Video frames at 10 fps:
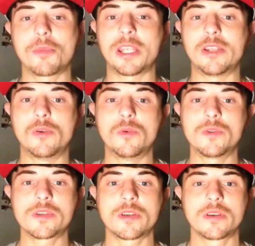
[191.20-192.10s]
be
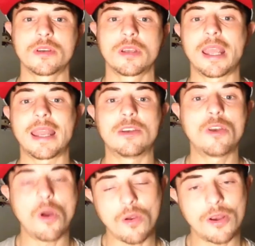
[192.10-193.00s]
used and
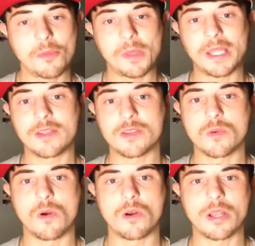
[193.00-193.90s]
not going to be in the
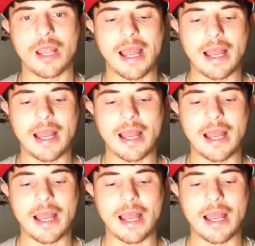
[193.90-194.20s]
squad,